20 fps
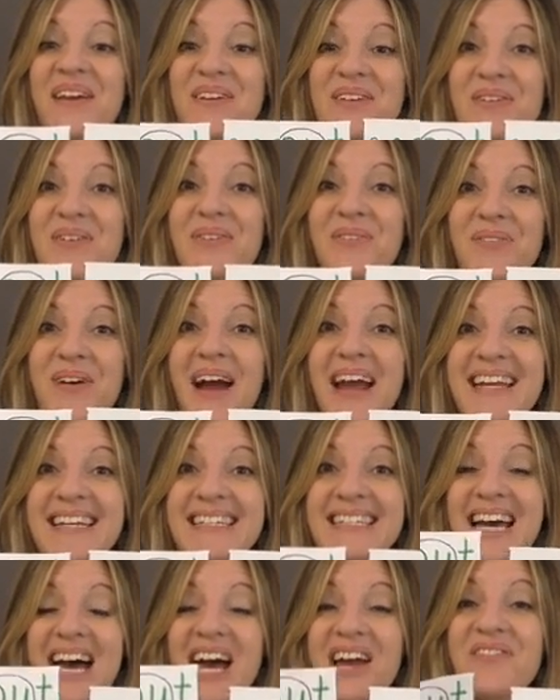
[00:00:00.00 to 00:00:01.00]
You're
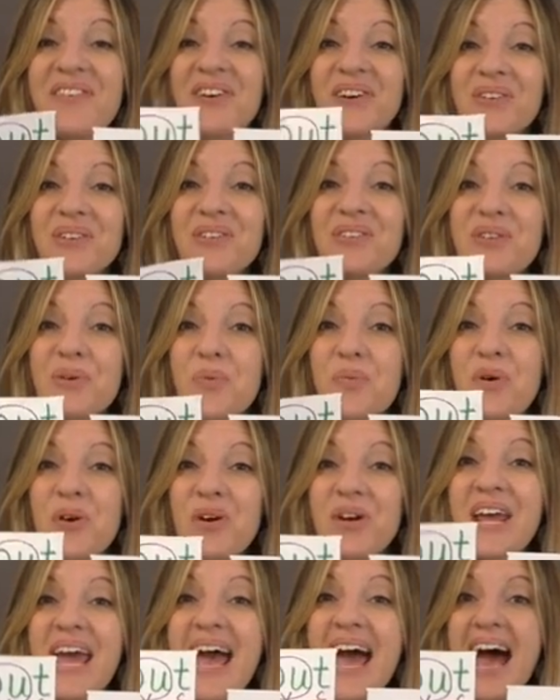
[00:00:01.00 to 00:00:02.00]
right, I've heard the
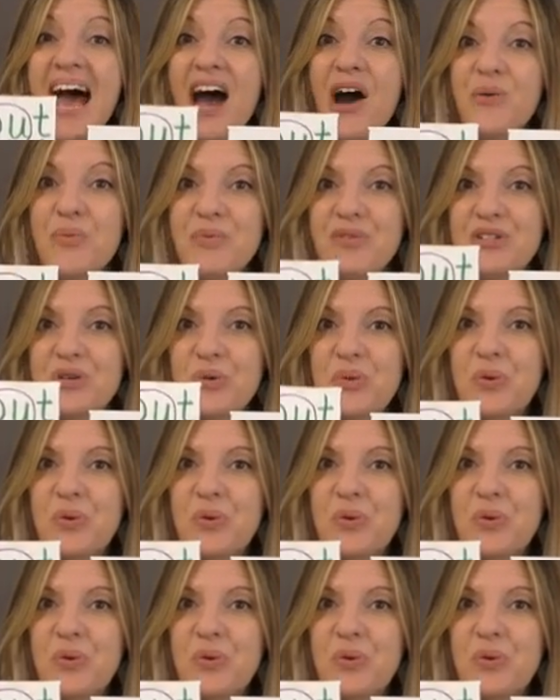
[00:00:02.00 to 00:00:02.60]
word out,